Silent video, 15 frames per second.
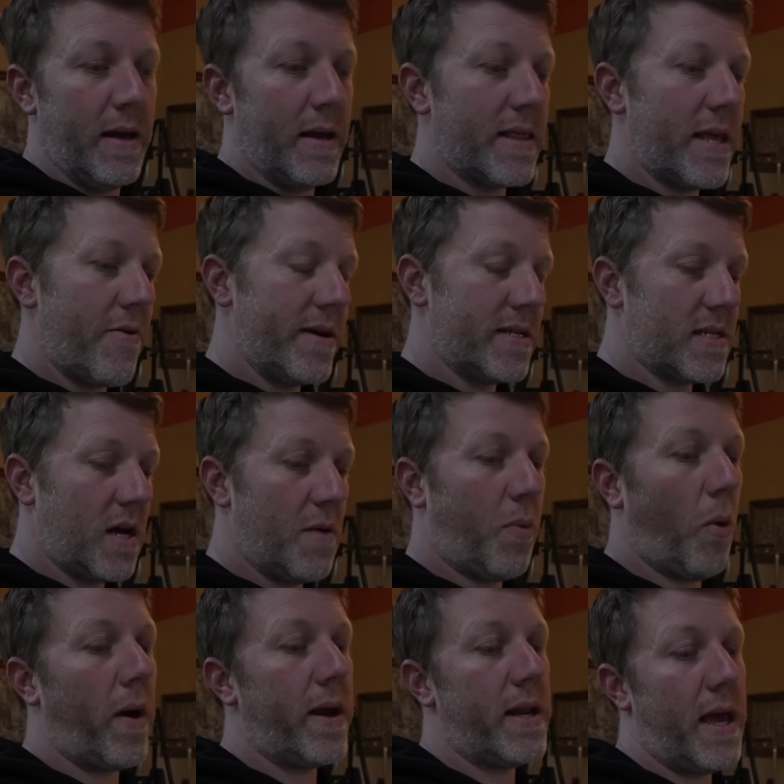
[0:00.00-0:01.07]
there is no
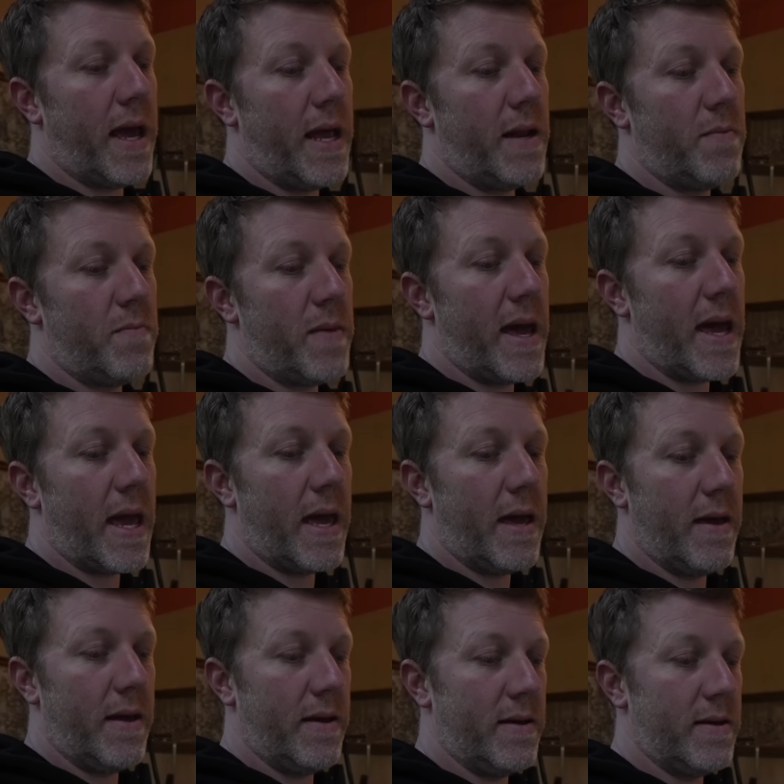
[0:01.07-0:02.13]
point in
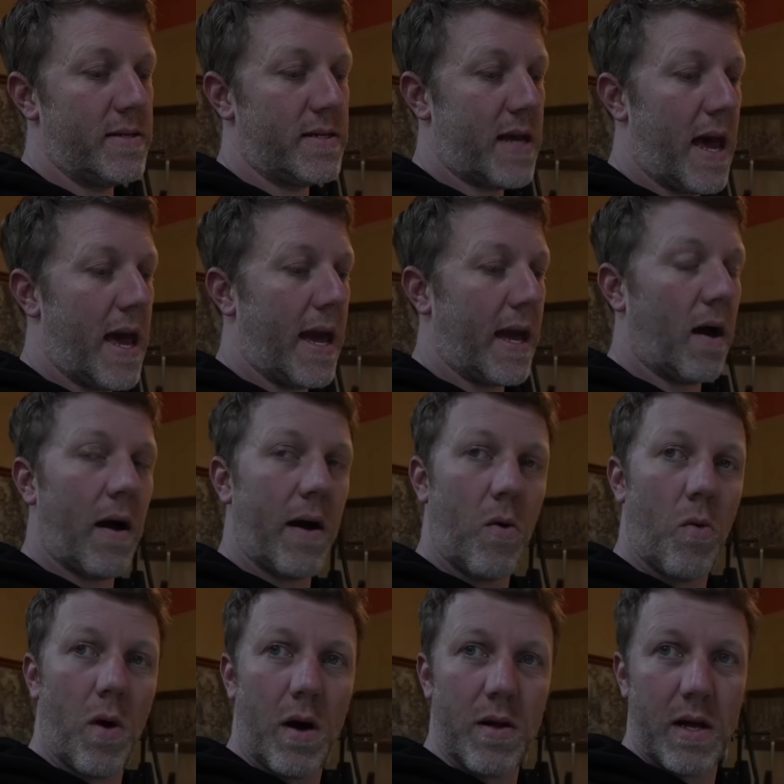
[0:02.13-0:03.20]
me saying,
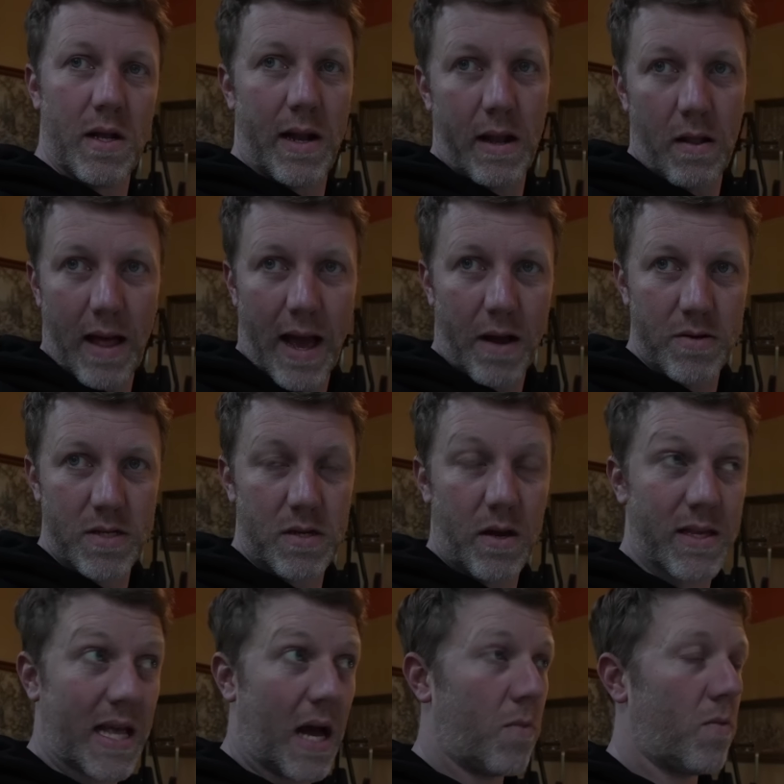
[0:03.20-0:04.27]
oh, a little house
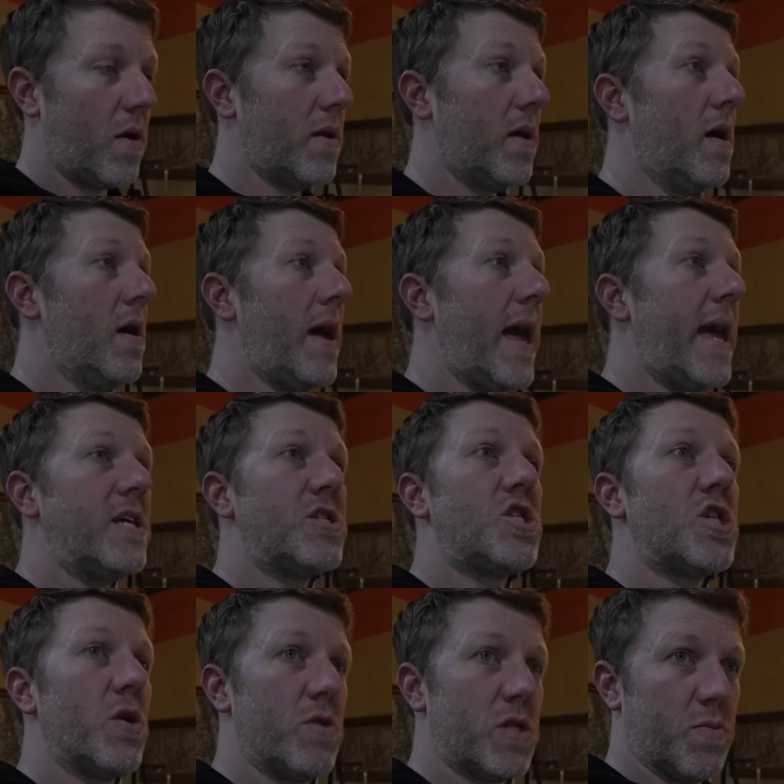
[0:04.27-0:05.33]
like that one is
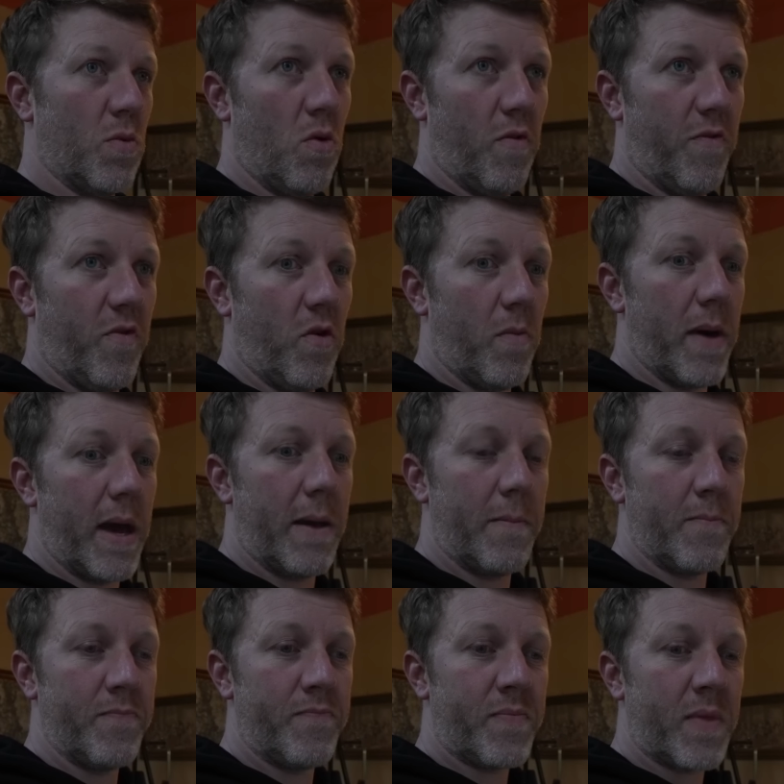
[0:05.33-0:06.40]
too small for me
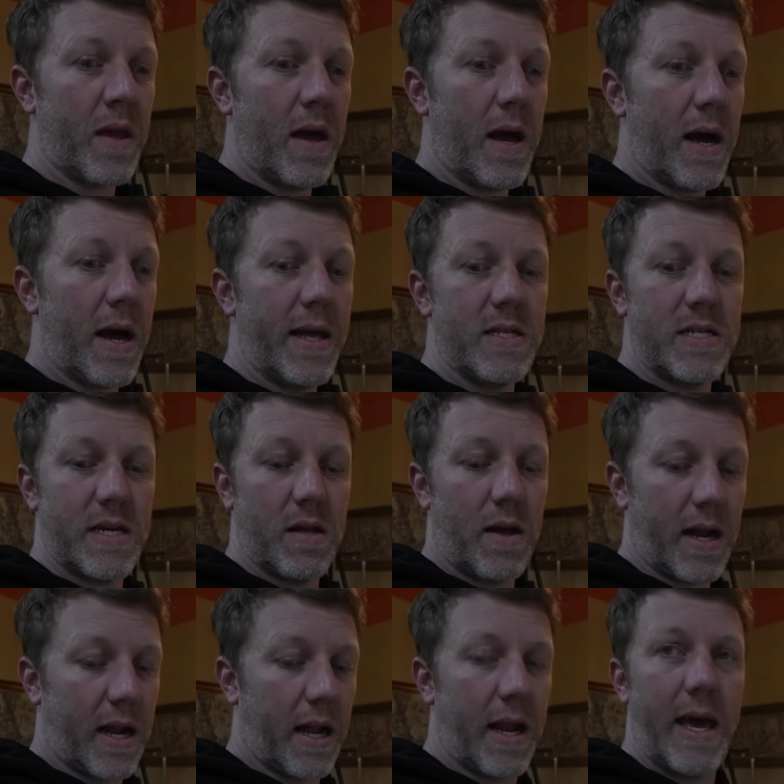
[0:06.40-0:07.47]
until I
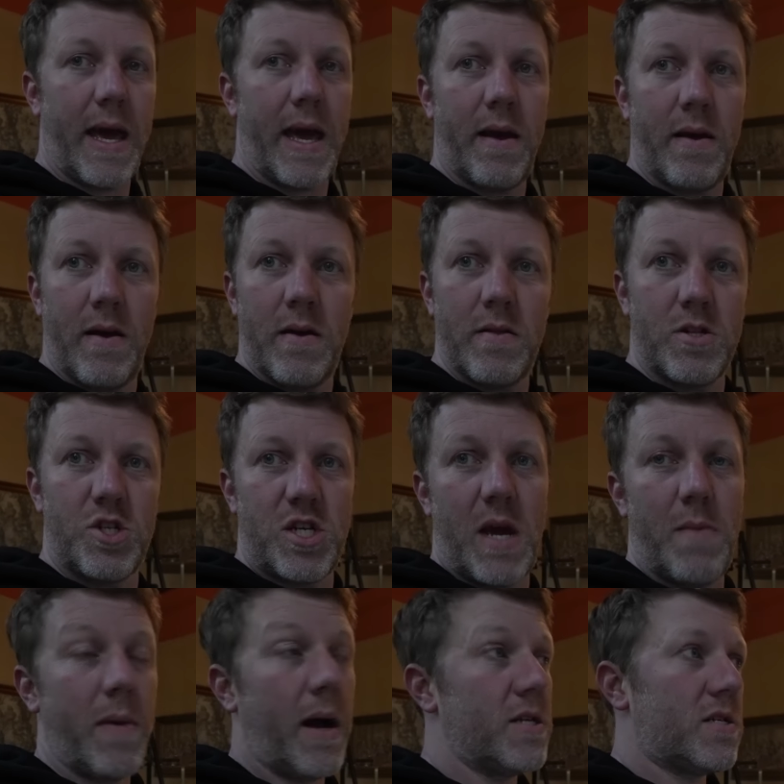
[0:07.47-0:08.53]
clear
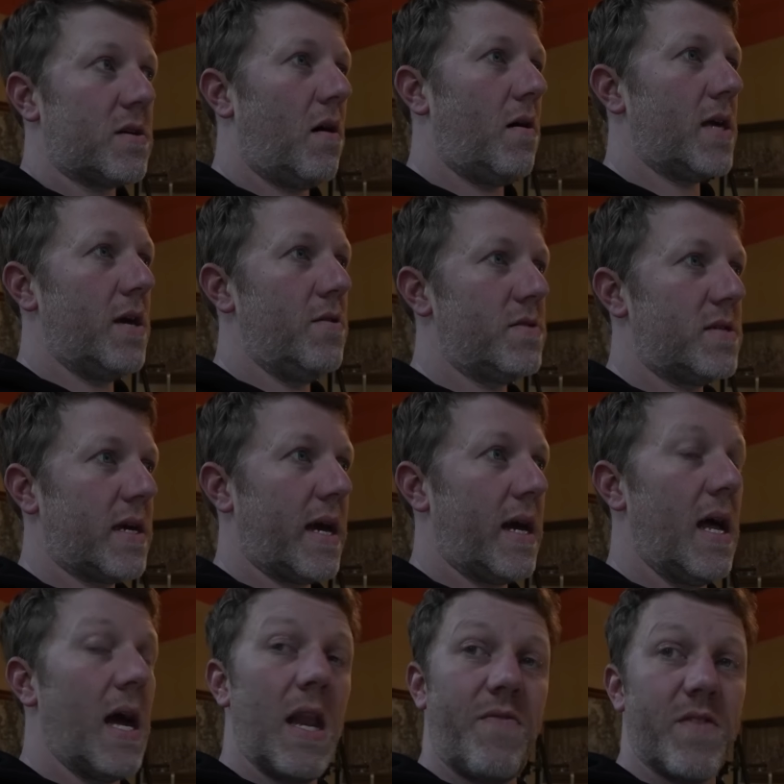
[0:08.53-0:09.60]
gym and start using it.
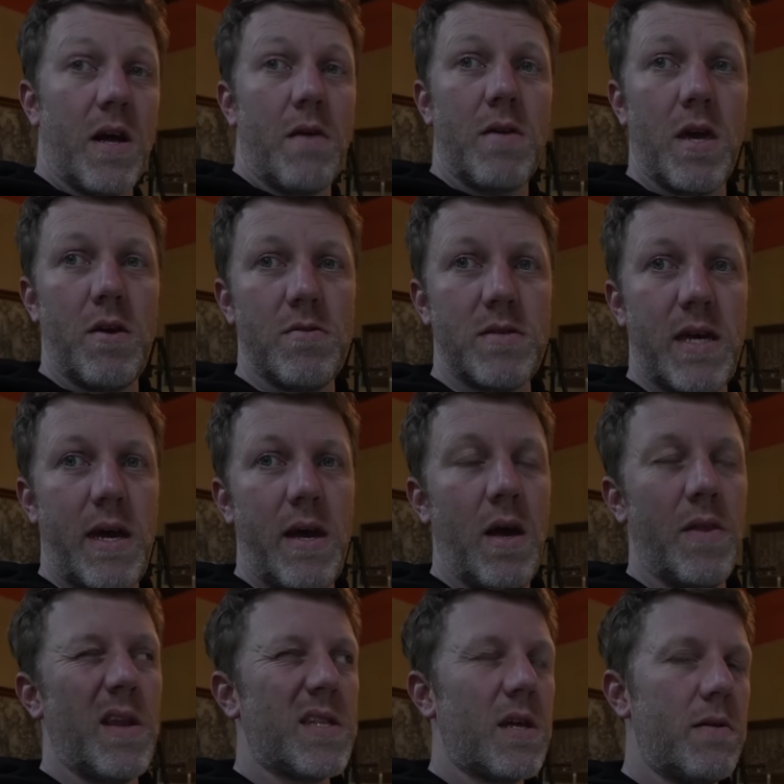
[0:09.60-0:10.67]
And if I don't use
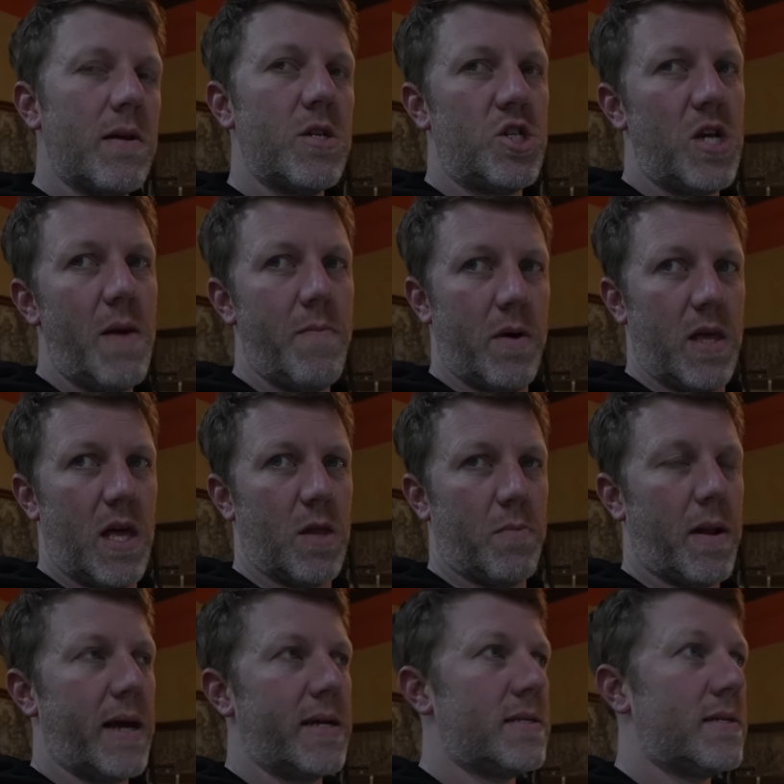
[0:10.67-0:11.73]
it, then I don't need a gym at the other
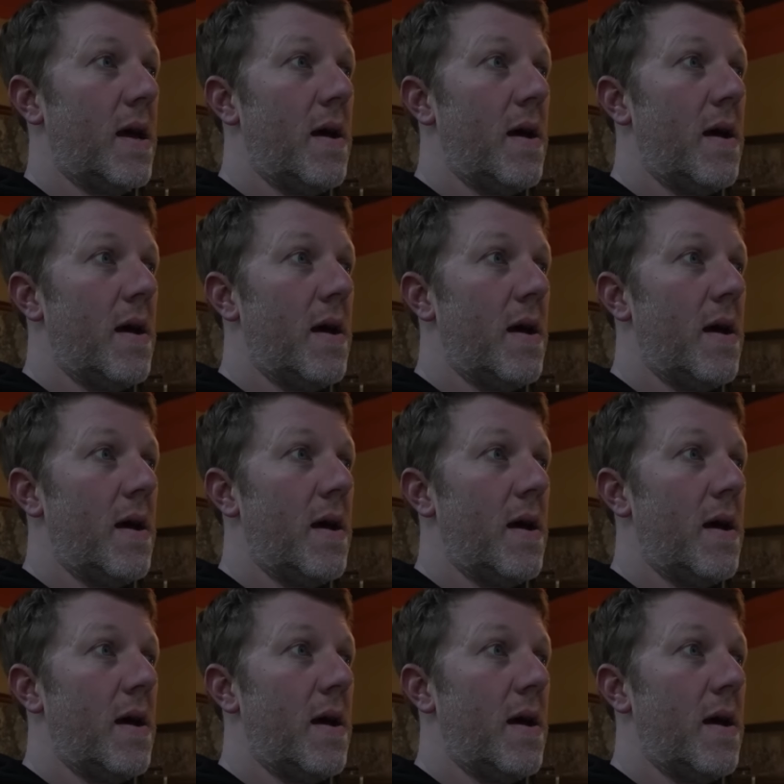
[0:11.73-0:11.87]
place.